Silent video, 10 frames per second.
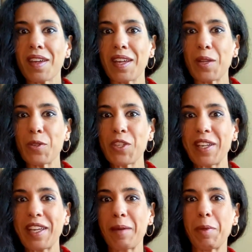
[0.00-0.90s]
Hello,
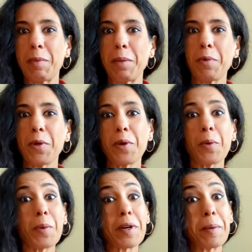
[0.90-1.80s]
shiny happy people.
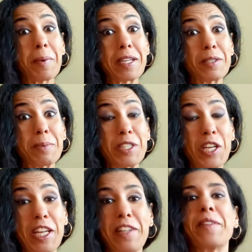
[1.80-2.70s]
Welcome back to my
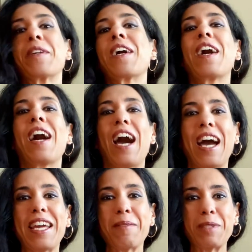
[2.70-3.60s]
channel.
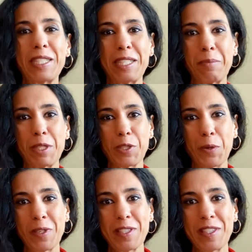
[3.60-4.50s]
I am the
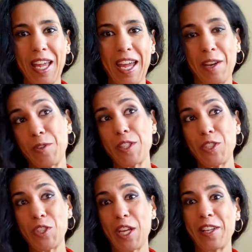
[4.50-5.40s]
Cinema.Sewist, and on this
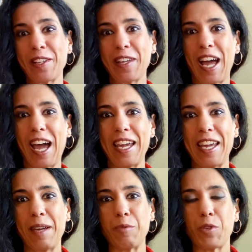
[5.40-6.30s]
channel, I
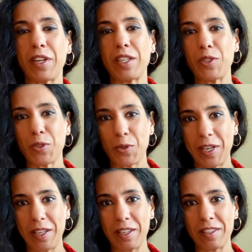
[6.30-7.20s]
am trying to
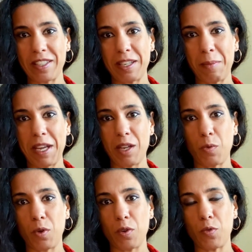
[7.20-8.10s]
create a cinematic
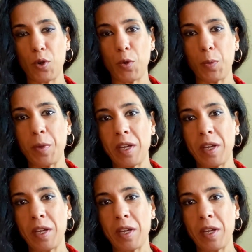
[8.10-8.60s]
wardrobe